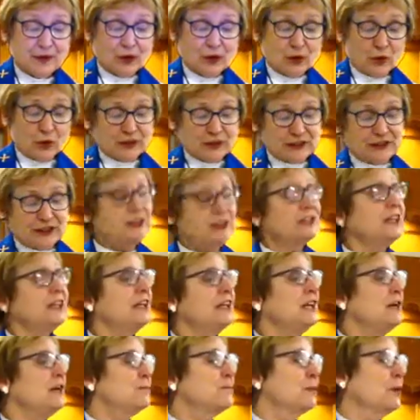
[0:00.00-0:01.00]
or a
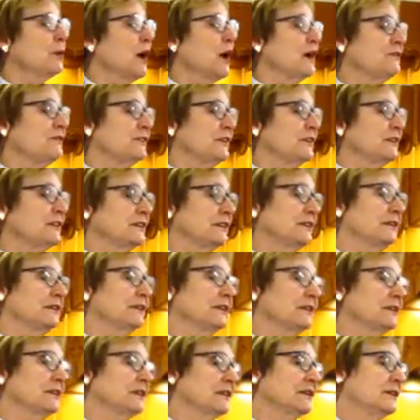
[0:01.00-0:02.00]
skinny prophet
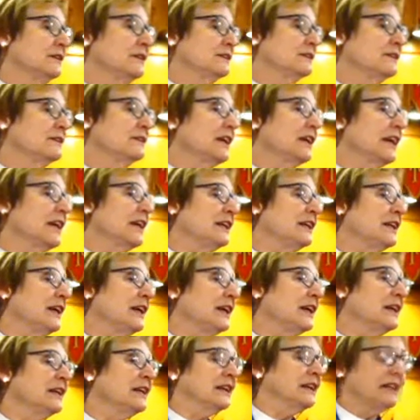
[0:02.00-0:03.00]

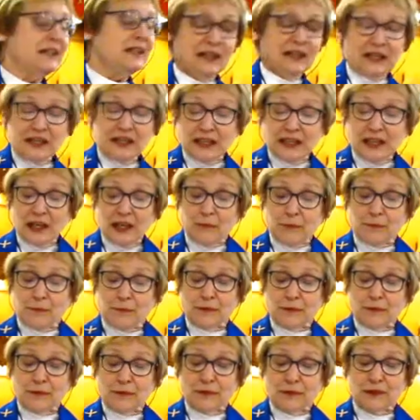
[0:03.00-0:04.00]
standing knee-deep
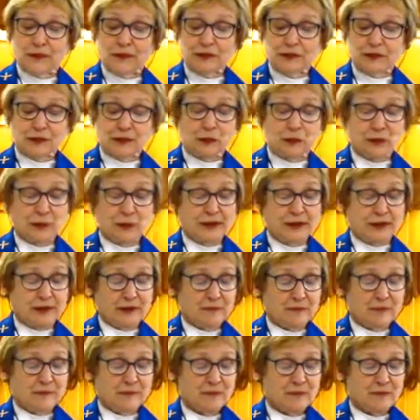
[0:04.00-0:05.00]
in a
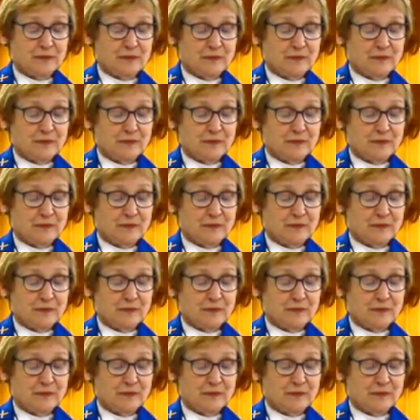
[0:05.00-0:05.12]
stream.